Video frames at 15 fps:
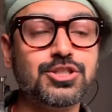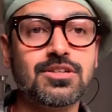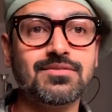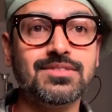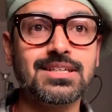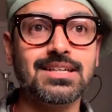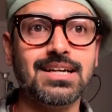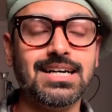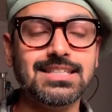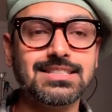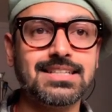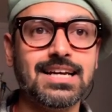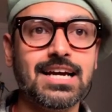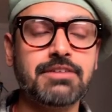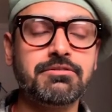the glass
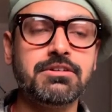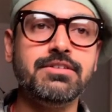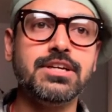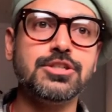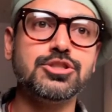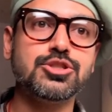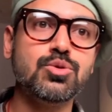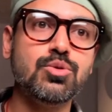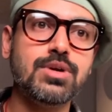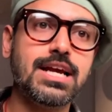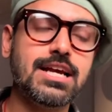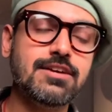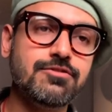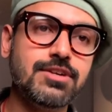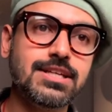tank where we can shoot
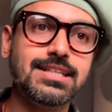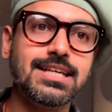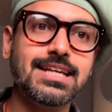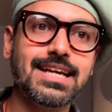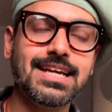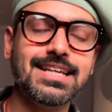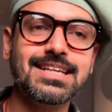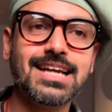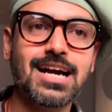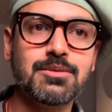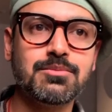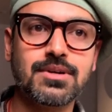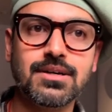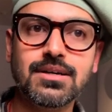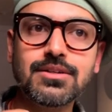everything in
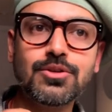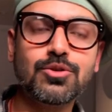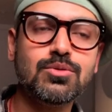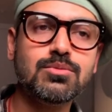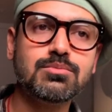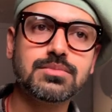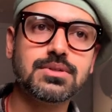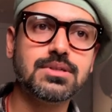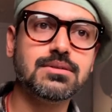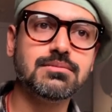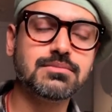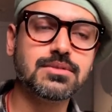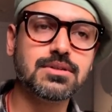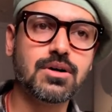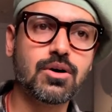camera
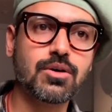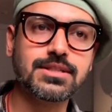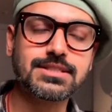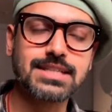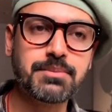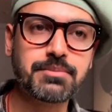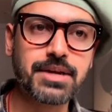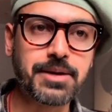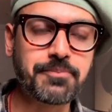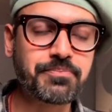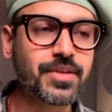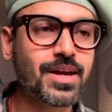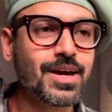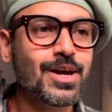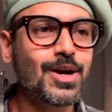on the same day.
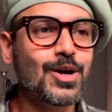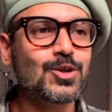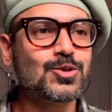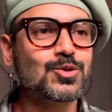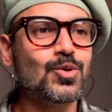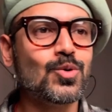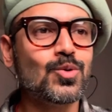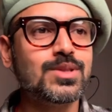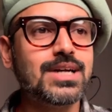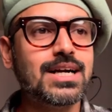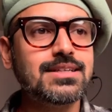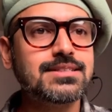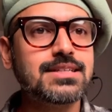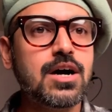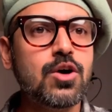So that
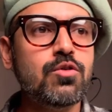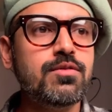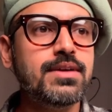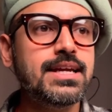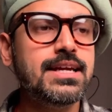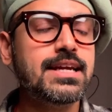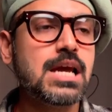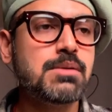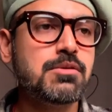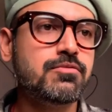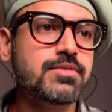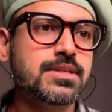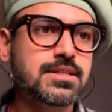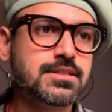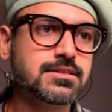is how we came up
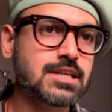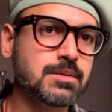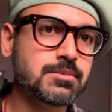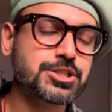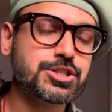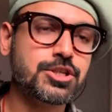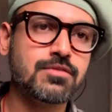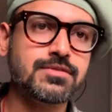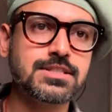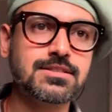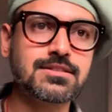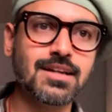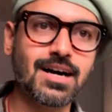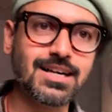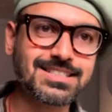with this dimension of this
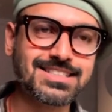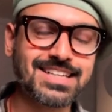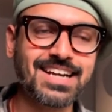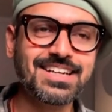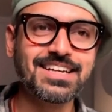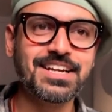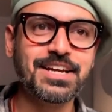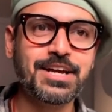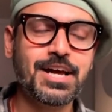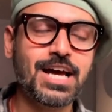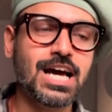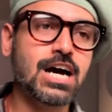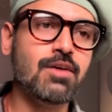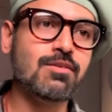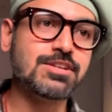glass tank,
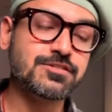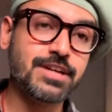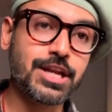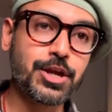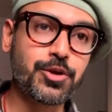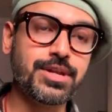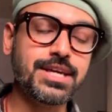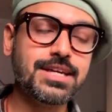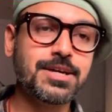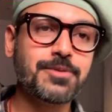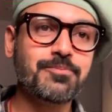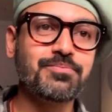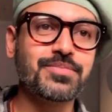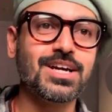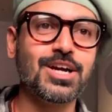which is very unique.
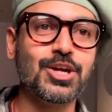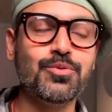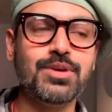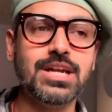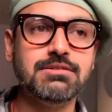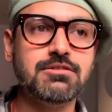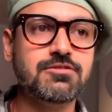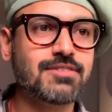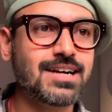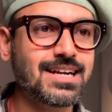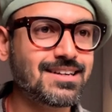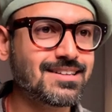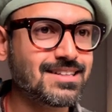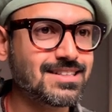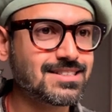You will never
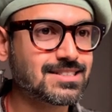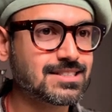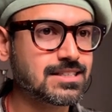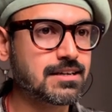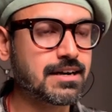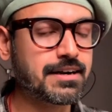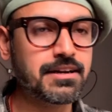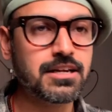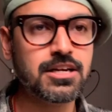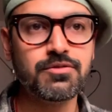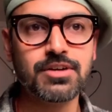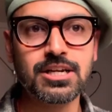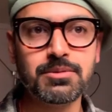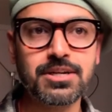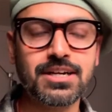find this readily
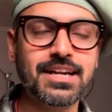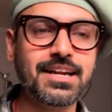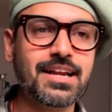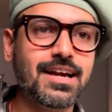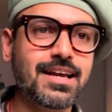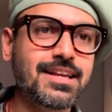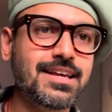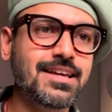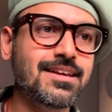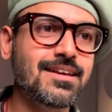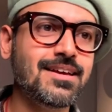available in any